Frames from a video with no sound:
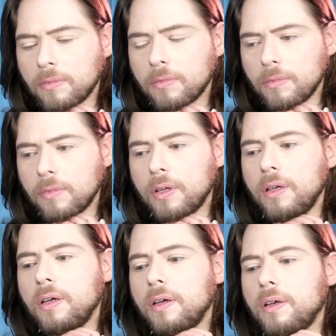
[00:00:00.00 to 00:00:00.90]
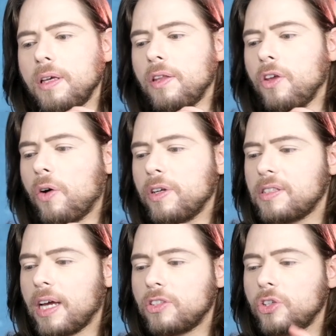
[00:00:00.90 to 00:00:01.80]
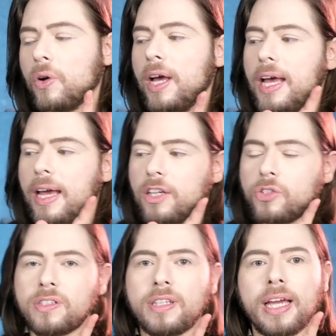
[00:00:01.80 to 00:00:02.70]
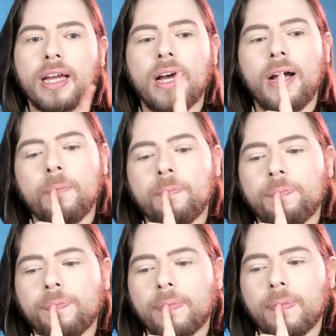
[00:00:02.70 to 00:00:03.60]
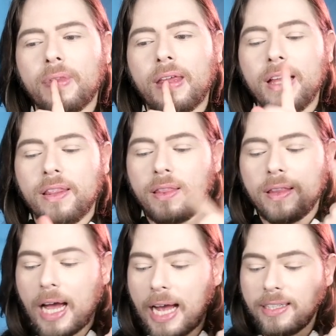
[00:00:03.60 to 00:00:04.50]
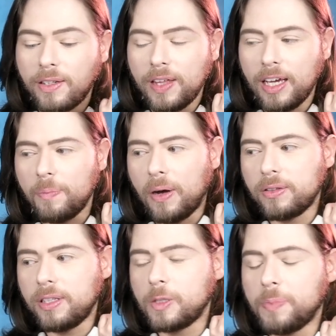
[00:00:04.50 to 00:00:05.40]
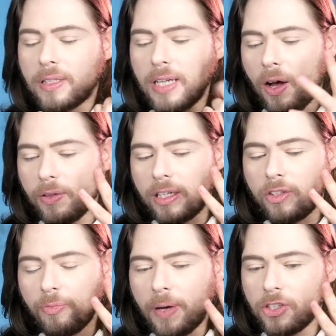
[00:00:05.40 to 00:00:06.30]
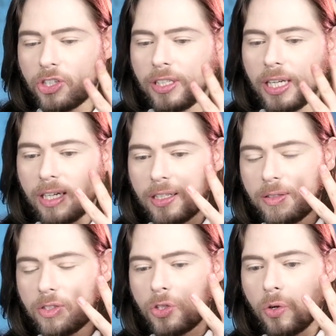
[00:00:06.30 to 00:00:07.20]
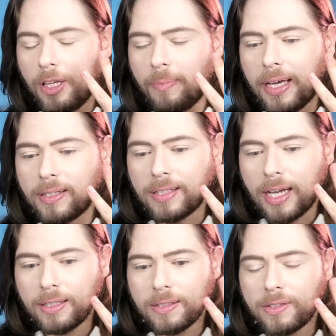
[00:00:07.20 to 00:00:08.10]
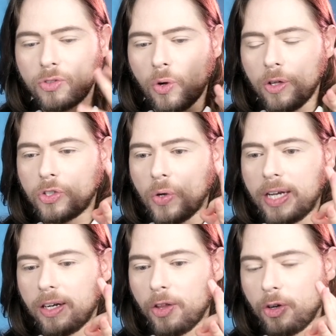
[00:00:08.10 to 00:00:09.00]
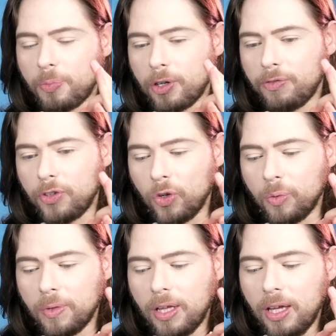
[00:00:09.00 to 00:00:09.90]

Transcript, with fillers: I'll put it in the comments. Yeah, the Orris Tattoo. Interesting. I didn't think about this, but now that you've mentioned it, it totally makes sense to also add another perfume,